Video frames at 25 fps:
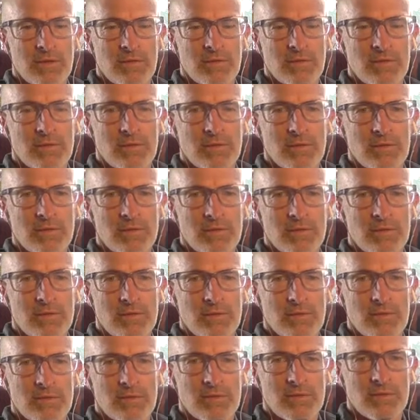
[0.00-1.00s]

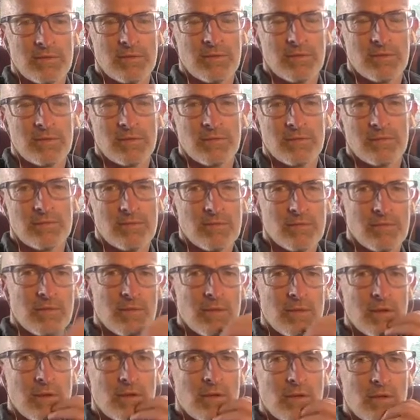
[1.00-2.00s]

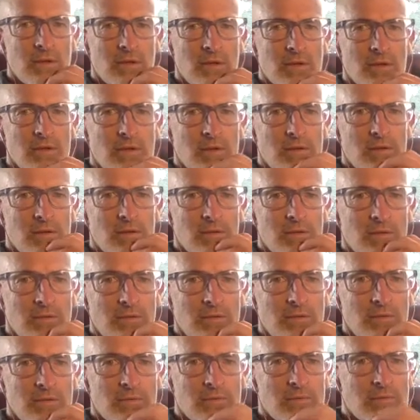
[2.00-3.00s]

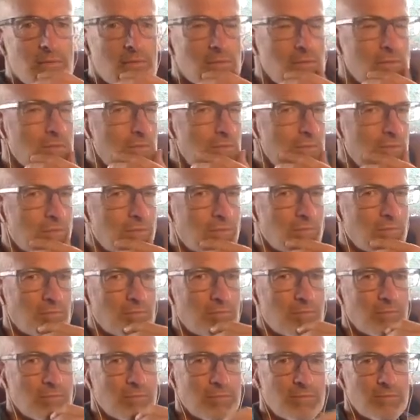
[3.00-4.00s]

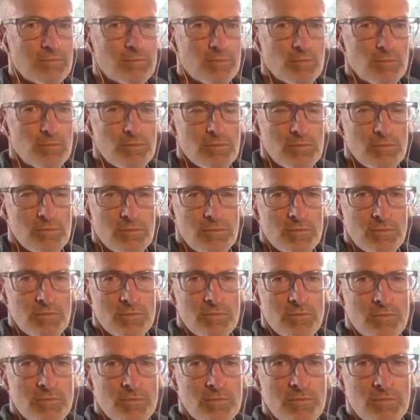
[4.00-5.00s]

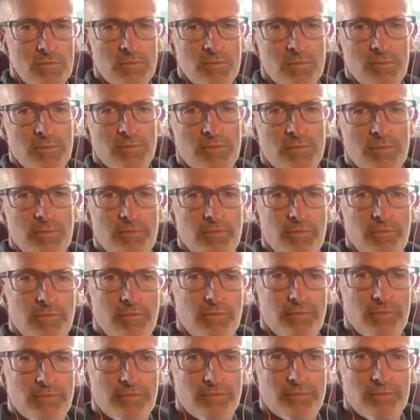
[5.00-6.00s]

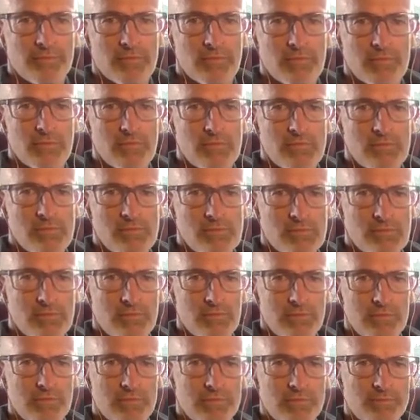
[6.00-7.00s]

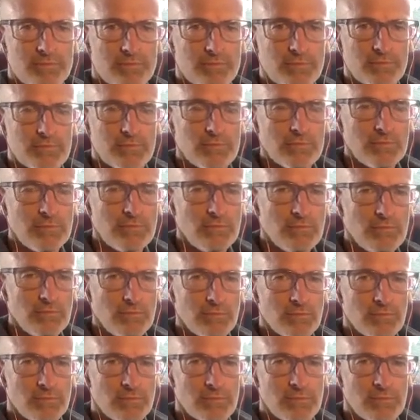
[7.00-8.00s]
(not speaking)